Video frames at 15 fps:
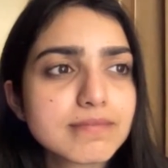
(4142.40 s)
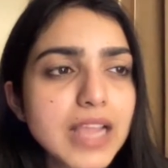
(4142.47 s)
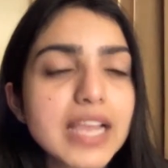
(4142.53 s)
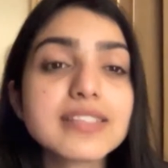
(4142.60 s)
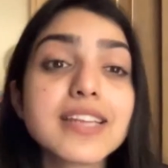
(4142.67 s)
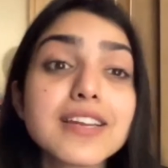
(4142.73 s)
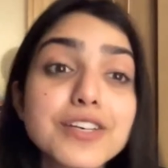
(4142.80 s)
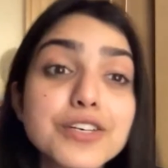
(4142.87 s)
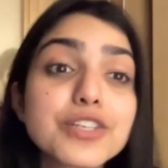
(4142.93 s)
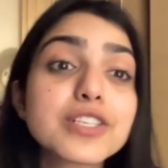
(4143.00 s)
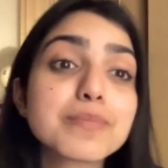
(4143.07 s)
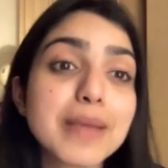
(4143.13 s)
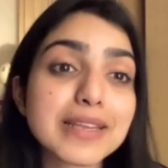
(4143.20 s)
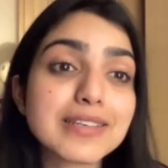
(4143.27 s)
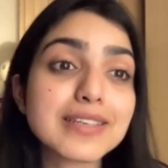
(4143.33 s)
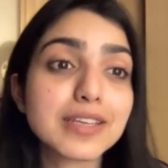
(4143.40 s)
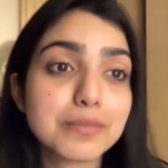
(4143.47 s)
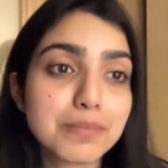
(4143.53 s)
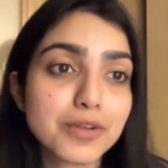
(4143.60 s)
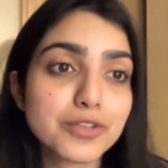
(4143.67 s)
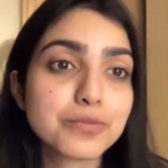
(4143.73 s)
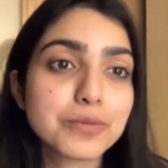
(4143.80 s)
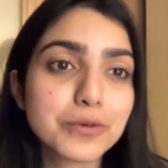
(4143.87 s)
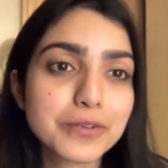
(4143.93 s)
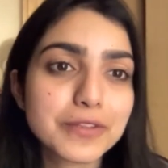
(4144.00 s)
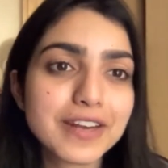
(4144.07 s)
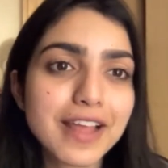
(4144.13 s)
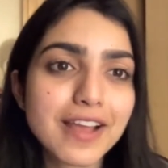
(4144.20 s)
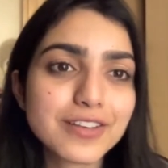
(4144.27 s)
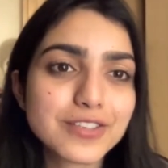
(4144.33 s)
I started respecting it much more
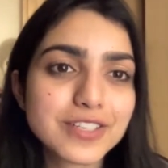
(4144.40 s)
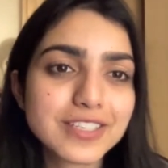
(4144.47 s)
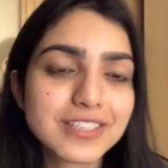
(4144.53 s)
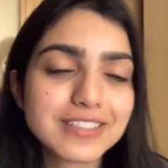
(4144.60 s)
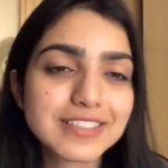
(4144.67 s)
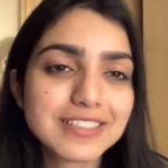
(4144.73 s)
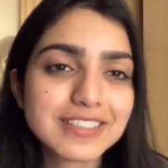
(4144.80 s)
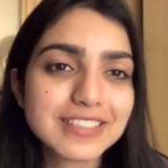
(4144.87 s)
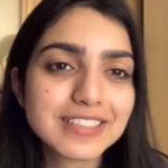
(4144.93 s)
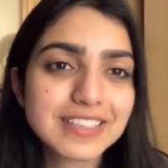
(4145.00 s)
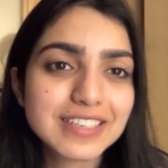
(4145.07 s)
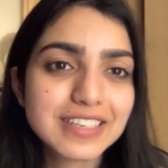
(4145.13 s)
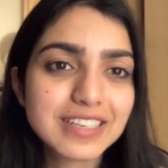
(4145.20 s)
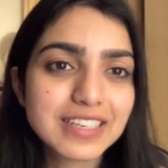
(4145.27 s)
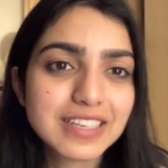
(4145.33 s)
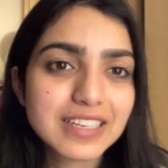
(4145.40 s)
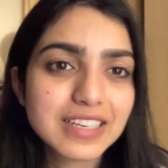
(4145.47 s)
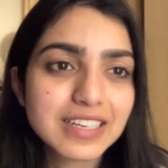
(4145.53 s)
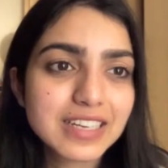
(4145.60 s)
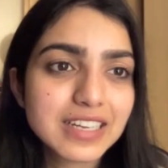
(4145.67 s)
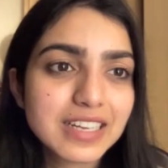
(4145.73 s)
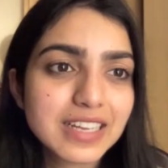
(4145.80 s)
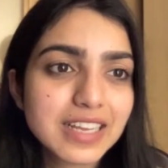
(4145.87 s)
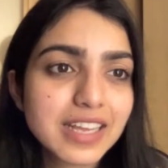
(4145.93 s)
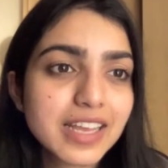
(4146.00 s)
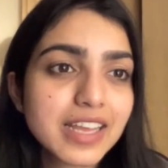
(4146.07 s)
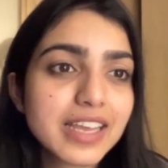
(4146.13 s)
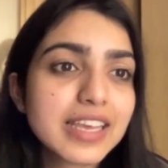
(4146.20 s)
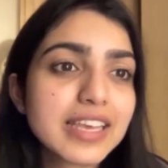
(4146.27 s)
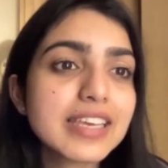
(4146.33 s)
than I actually did.
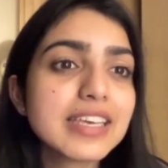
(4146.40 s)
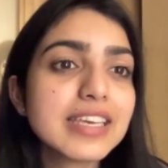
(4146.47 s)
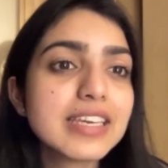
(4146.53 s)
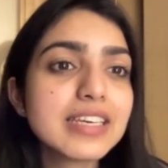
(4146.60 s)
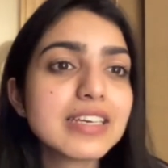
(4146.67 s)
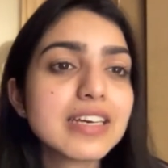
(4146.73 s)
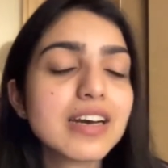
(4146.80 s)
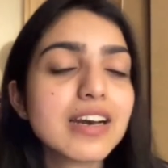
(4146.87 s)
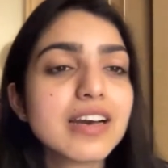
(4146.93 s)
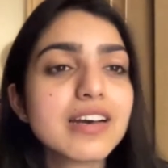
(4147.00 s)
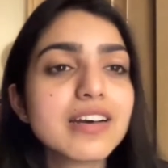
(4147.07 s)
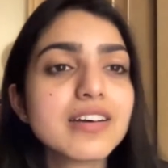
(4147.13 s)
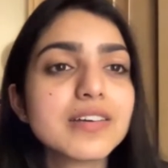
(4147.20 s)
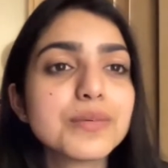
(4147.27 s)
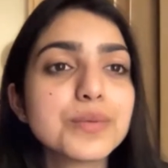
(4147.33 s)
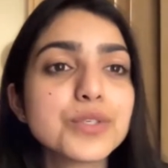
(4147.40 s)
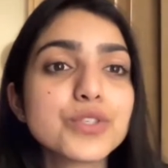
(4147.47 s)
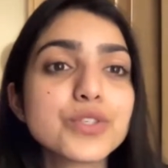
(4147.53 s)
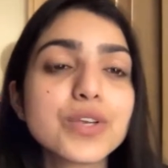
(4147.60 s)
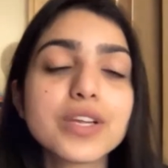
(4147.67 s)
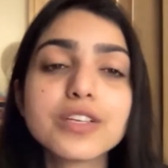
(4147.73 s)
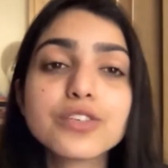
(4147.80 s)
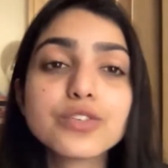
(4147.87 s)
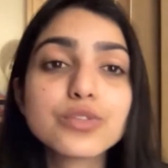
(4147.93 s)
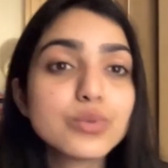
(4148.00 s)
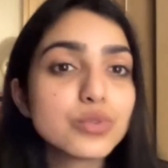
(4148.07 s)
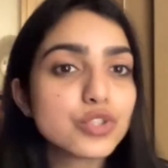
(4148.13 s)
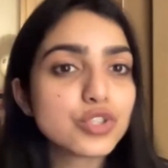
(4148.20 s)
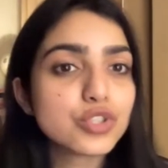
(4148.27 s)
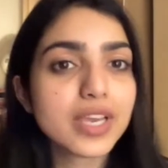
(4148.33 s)
Hey, Ishan,
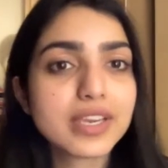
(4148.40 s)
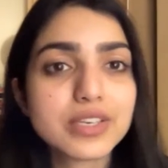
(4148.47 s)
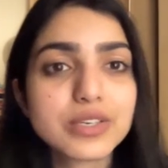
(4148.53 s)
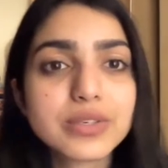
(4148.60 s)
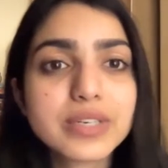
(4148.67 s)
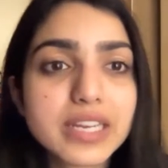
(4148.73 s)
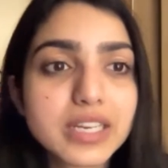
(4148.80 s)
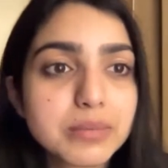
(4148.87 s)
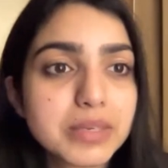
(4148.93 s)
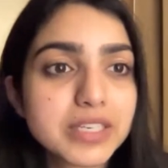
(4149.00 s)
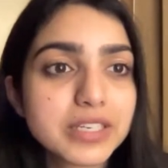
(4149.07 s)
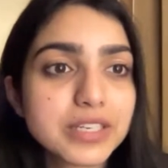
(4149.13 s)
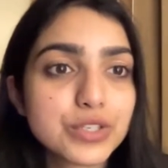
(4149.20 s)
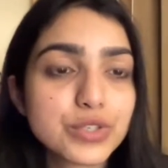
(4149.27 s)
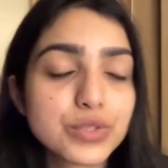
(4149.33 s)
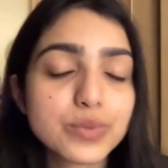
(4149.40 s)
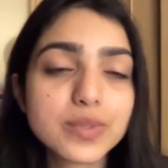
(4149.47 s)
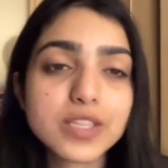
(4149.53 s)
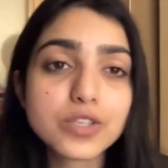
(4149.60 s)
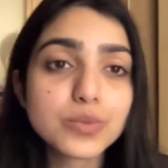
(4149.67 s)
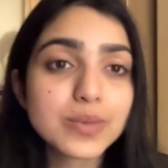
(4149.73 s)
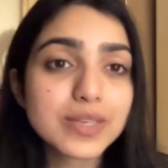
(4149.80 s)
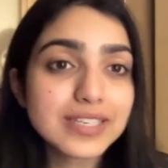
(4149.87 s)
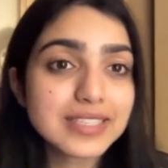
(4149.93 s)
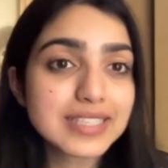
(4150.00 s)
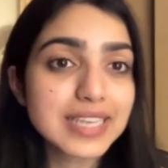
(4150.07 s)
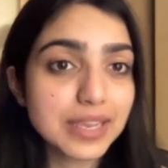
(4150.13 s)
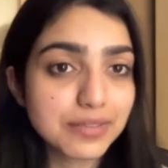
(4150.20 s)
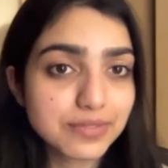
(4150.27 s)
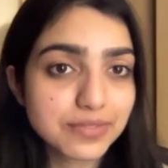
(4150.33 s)
do share your recommendations with us. We'll
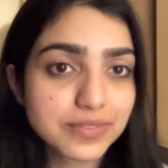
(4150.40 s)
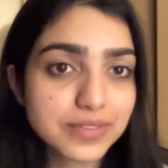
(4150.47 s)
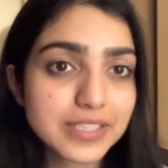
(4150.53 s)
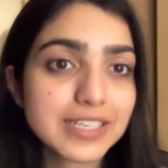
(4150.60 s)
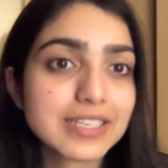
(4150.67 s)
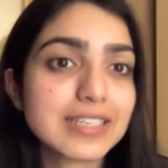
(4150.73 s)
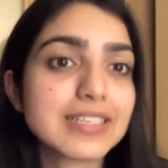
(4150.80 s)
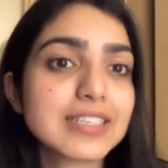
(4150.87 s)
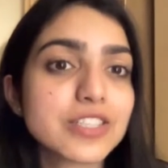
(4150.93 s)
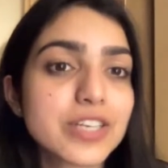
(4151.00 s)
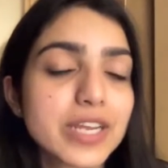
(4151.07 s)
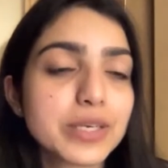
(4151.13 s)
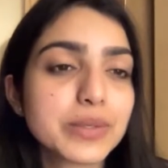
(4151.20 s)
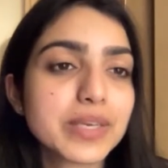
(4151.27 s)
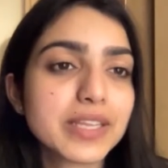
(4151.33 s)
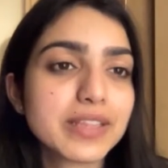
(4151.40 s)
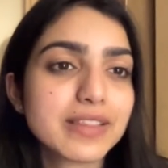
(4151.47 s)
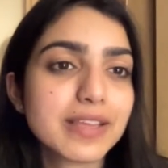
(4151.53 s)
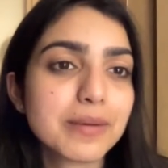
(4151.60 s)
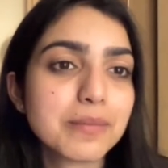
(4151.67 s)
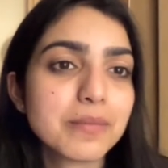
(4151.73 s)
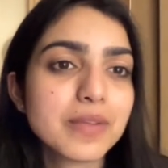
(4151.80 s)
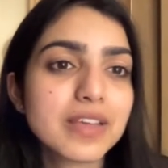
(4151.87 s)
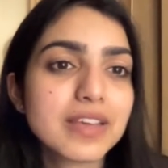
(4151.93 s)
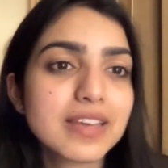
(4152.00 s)
definitely try to get them.